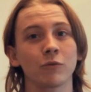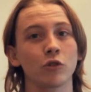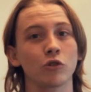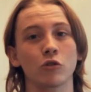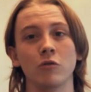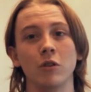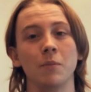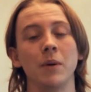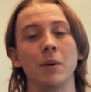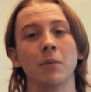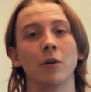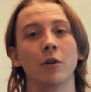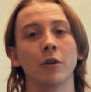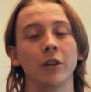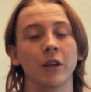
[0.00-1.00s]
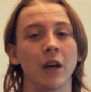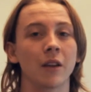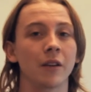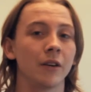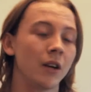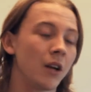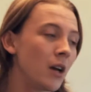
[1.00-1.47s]
just great people all
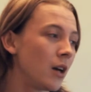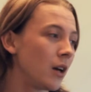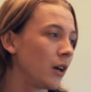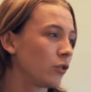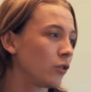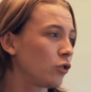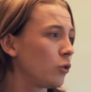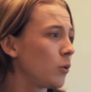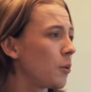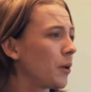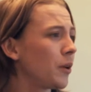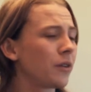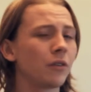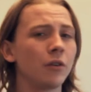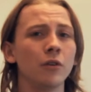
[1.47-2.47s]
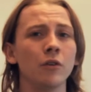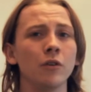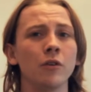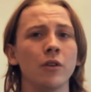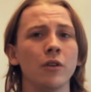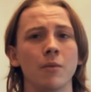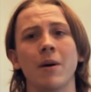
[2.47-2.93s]
together. And so we went
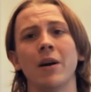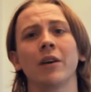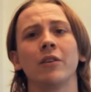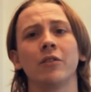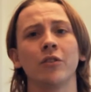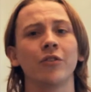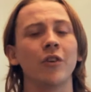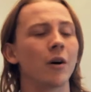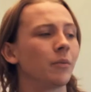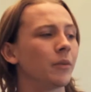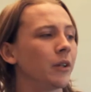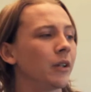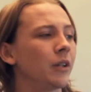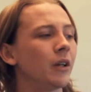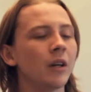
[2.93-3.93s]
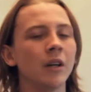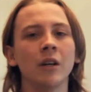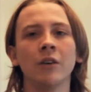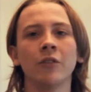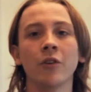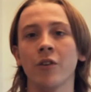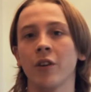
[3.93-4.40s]
to the American's family
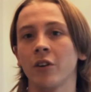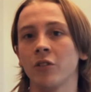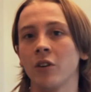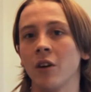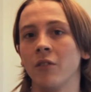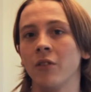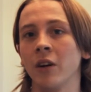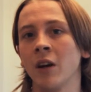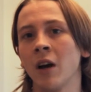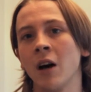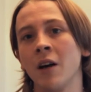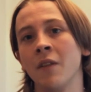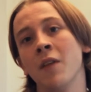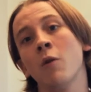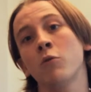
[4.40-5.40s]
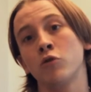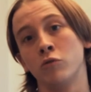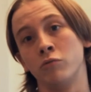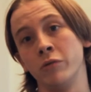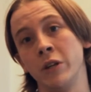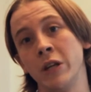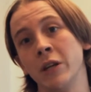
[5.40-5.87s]
for Thanksgiving. And that was
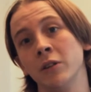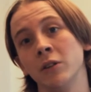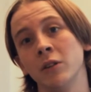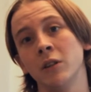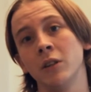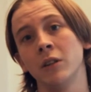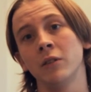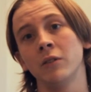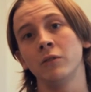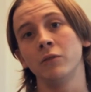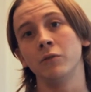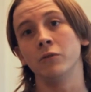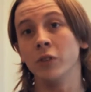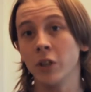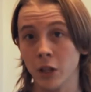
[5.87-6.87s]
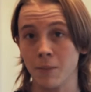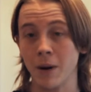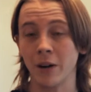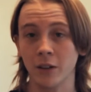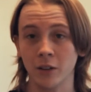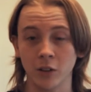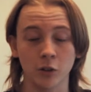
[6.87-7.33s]
a real, real
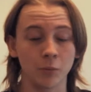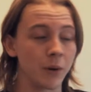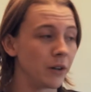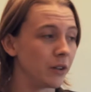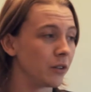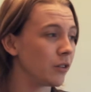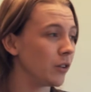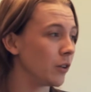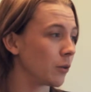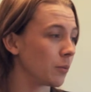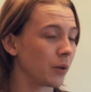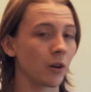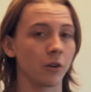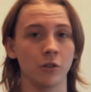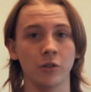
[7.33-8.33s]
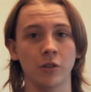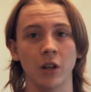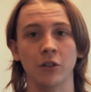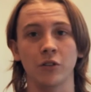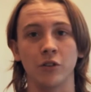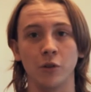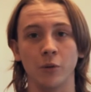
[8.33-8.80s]
American experience, you know, because
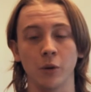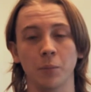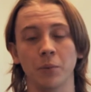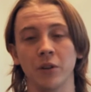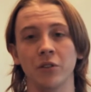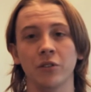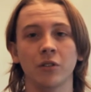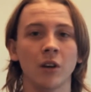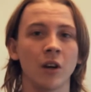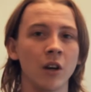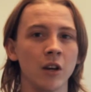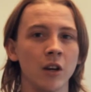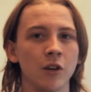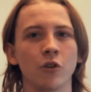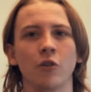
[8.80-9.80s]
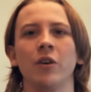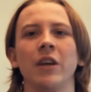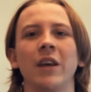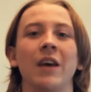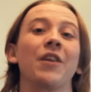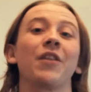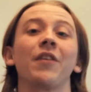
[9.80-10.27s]
that's the only place you're going
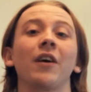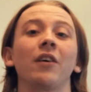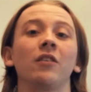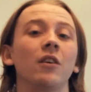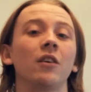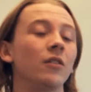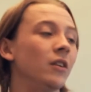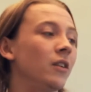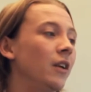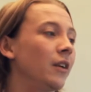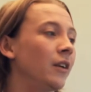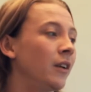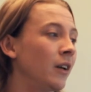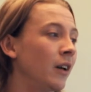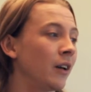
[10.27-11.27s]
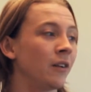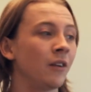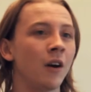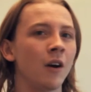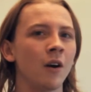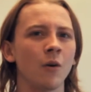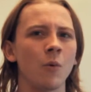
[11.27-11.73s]
to get a Thanksgiving dinner. And
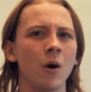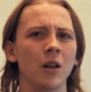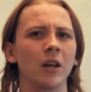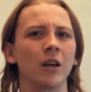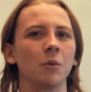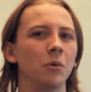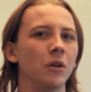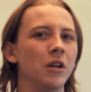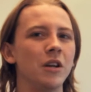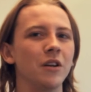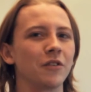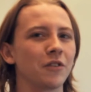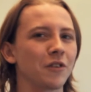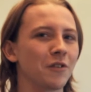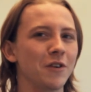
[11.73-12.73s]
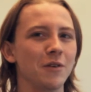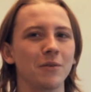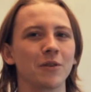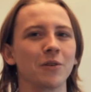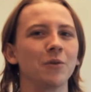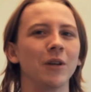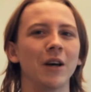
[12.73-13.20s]
while I completely disagree
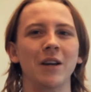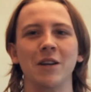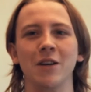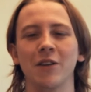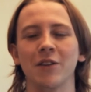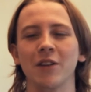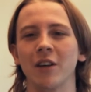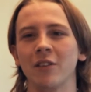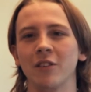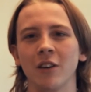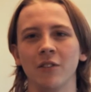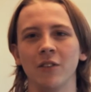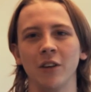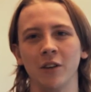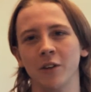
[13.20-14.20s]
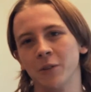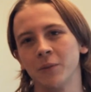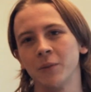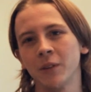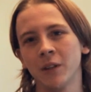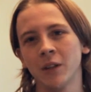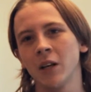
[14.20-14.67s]
with the whole idea of Thanksgiving, you know,
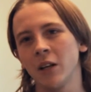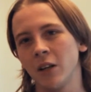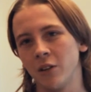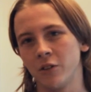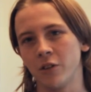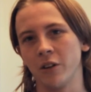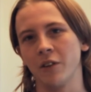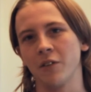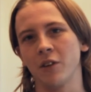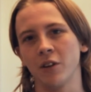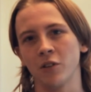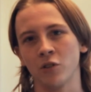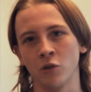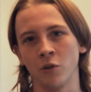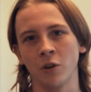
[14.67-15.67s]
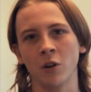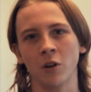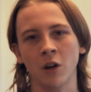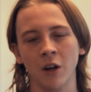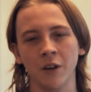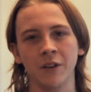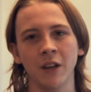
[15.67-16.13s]
considering the
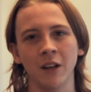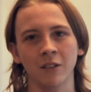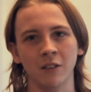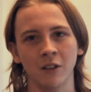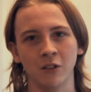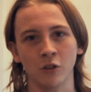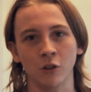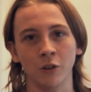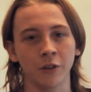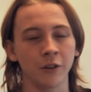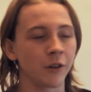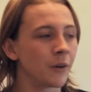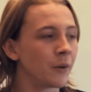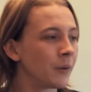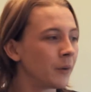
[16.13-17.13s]
historical context it's under,